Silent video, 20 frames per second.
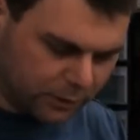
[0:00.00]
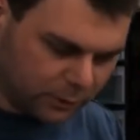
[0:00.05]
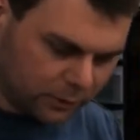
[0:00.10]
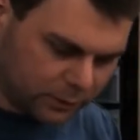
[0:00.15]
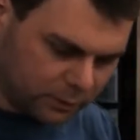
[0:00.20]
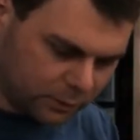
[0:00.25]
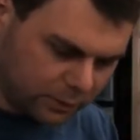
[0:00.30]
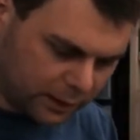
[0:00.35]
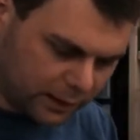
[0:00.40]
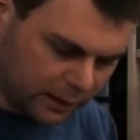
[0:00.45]
with the
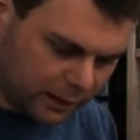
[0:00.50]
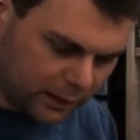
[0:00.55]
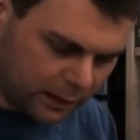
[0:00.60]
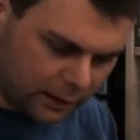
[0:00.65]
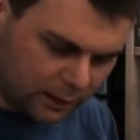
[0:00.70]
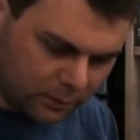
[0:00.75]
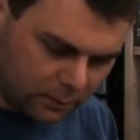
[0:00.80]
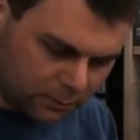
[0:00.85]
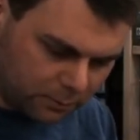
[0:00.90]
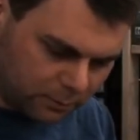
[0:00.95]
whisper key.
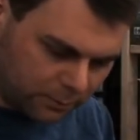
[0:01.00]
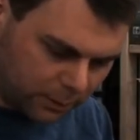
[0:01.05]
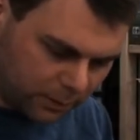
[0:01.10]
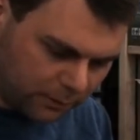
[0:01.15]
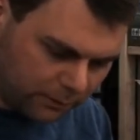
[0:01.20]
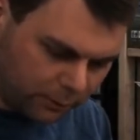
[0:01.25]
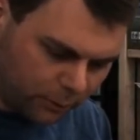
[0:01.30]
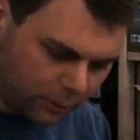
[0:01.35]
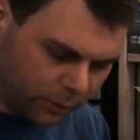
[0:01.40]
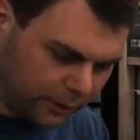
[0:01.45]

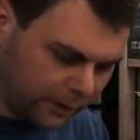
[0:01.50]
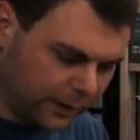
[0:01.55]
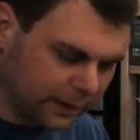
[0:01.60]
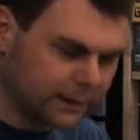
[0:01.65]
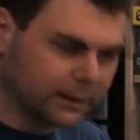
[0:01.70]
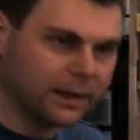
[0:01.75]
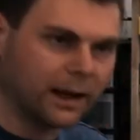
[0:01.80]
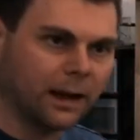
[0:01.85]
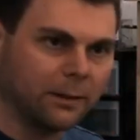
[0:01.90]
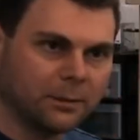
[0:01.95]
Before
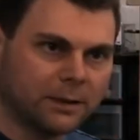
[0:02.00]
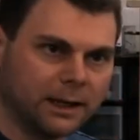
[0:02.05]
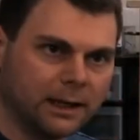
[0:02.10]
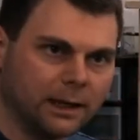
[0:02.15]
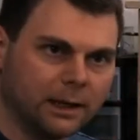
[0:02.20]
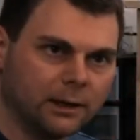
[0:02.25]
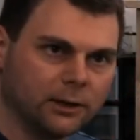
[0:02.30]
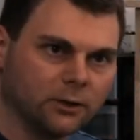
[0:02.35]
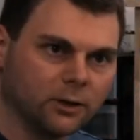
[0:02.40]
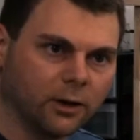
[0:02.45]
the top
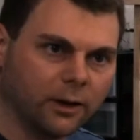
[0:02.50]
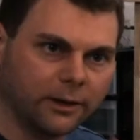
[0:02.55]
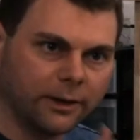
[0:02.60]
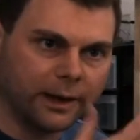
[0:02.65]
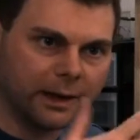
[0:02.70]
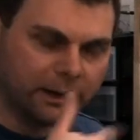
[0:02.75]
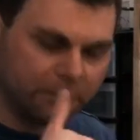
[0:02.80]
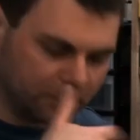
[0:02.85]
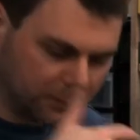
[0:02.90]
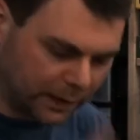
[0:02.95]
key is
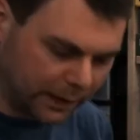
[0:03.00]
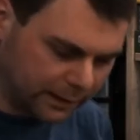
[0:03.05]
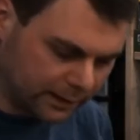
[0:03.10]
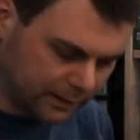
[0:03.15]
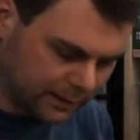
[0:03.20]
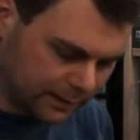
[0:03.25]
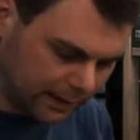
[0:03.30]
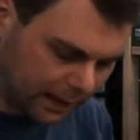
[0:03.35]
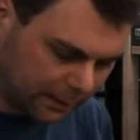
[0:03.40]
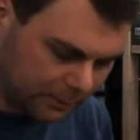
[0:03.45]
on
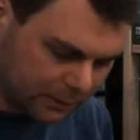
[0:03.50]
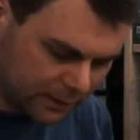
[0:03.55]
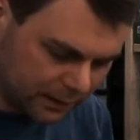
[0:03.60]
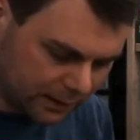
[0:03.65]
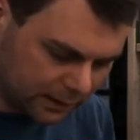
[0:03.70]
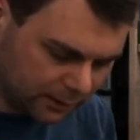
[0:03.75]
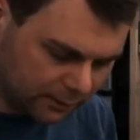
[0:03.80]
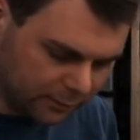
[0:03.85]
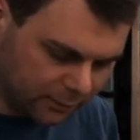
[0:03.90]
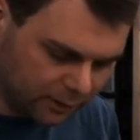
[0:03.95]
that stops
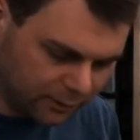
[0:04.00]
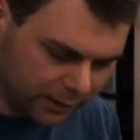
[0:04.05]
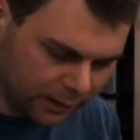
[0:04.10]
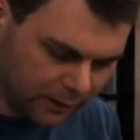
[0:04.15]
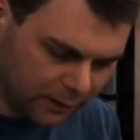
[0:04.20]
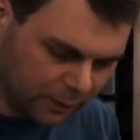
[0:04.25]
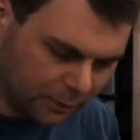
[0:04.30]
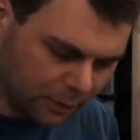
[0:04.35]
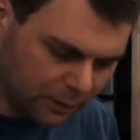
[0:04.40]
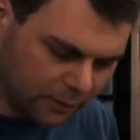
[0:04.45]
itself
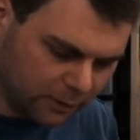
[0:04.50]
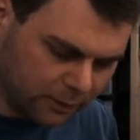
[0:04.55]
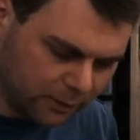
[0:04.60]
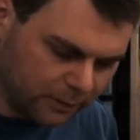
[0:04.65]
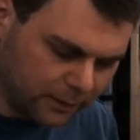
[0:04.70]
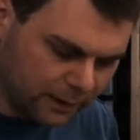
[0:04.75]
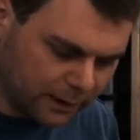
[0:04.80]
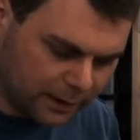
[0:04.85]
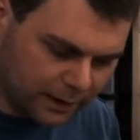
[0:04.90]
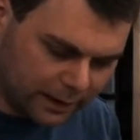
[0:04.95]
moving on the
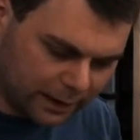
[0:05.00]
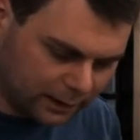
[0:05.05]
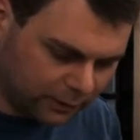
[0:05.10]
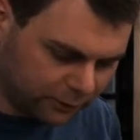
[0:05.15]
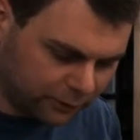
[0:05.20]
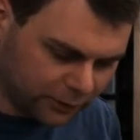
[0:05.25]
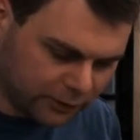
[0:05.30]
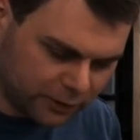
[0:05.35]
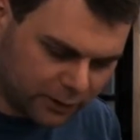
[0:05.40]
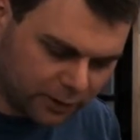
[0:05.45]
vocal,
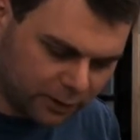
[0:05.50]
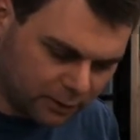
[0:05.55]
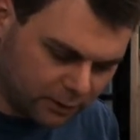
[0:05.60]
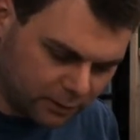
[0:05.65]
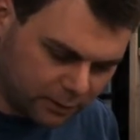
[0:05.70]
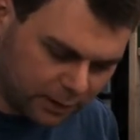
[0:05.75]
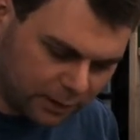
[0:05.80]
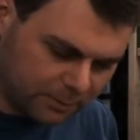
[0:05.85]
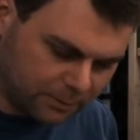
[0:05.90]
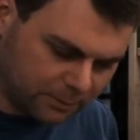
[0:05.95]
it'll just
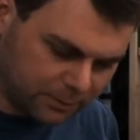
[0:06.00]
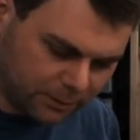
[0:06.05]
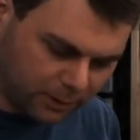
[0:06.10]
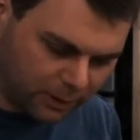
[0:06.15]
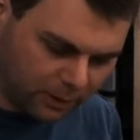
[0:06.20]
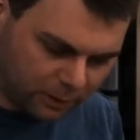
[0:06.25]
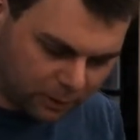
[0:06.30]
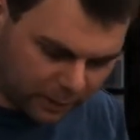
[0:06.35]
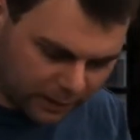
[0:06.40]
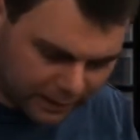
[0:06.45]
go up
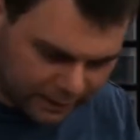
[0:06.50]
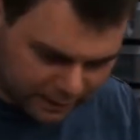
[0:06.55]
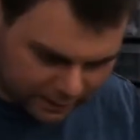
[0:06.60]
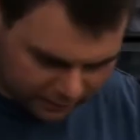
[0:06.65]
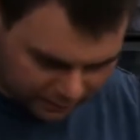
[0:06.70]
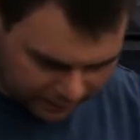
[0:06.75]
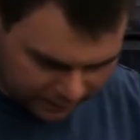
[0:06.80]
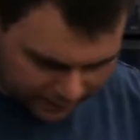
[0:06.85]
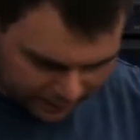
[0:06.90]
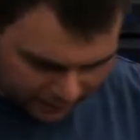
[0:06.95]
all the way
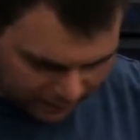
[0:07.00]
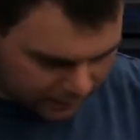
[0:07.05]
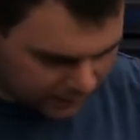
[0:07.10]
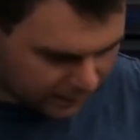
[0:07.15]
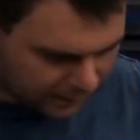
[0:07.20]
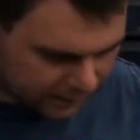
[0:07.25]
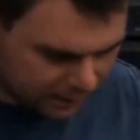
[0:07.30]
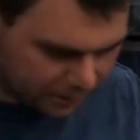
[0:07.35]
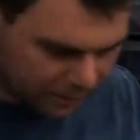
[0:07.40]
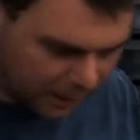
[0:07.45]
and like
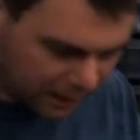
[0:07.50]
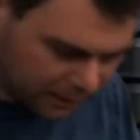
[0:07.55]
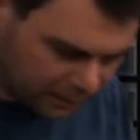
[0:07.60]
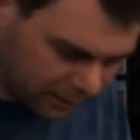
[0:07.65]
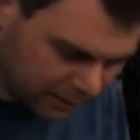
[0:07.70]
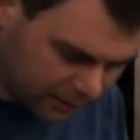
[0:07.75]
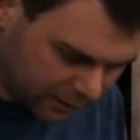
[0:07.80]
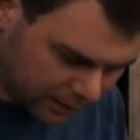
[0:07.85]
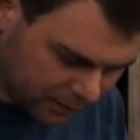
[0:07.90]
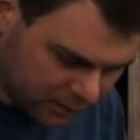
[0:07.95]
contact the
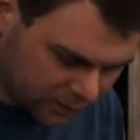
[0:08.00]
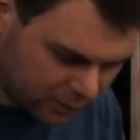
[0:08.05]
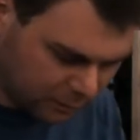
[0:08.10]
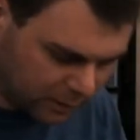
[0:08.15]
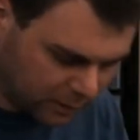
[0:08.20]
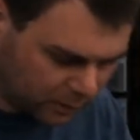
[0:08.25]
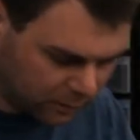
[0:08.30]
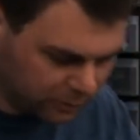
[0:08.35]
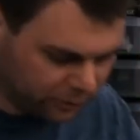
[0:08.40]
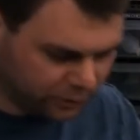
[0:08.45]
bottom of the
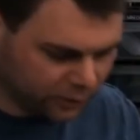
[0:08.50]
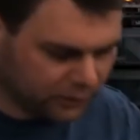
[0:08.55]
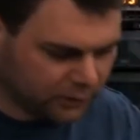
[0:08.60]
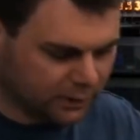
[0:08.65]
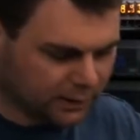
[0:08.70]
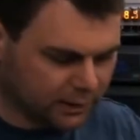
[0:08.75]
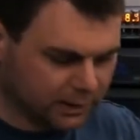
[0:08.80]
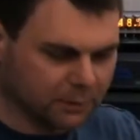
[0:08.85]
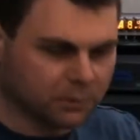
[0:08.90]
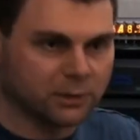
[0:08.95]
instrument, which
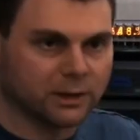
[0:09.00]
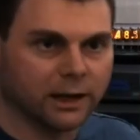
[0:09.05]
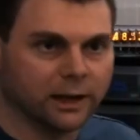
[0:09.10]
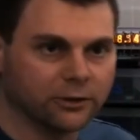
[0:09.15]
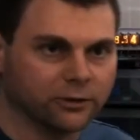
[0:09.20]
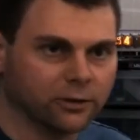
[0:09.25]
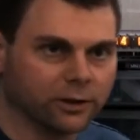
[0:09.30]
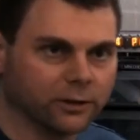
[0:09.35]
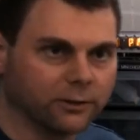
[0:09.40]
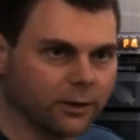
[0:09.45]
is
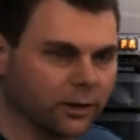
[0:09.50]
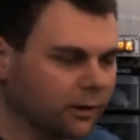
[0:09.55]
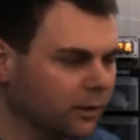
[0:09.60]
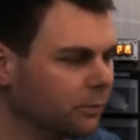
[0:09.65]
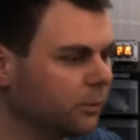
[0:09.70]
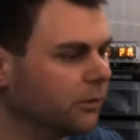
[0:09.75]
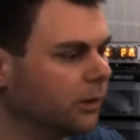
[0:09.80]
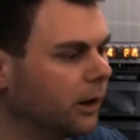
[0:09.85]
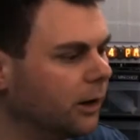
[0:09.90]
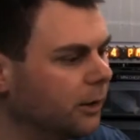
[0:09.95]
substantially
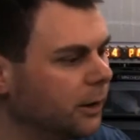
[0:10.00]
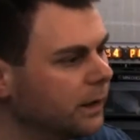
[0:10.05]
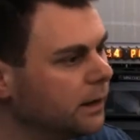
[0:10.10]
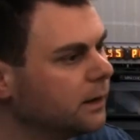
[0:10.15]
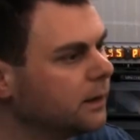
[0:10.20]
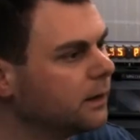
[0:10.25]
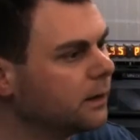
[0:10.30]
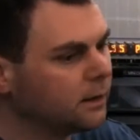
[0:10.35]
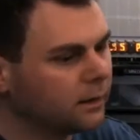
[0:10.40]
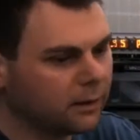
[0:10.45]
farther below it.